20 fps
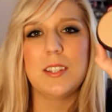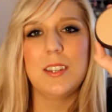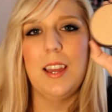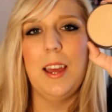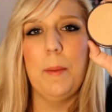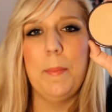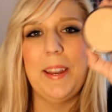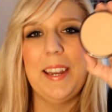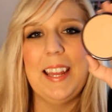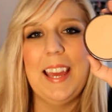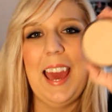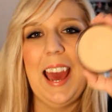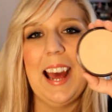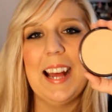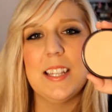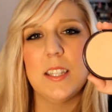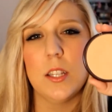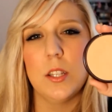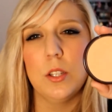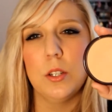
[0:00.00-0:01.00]
I mean, it
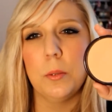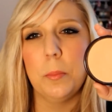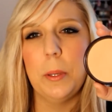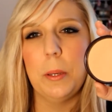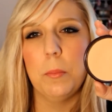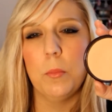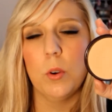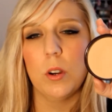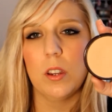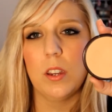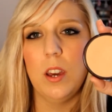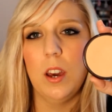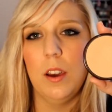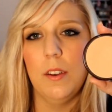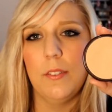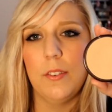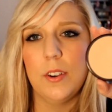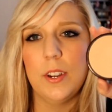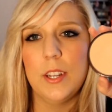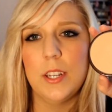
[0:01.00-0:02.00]
adds a little bit more
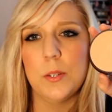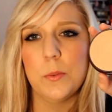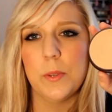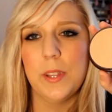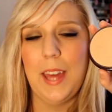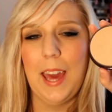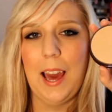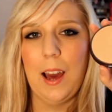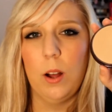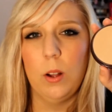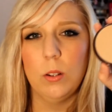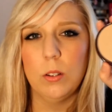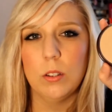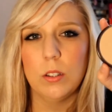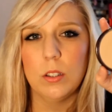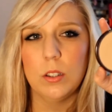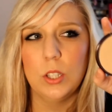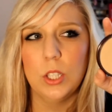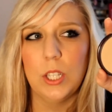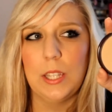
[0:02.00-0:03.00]
coverage
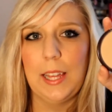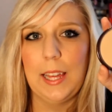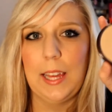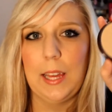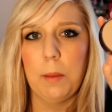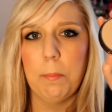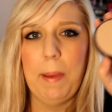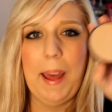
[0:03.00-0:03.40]
without looking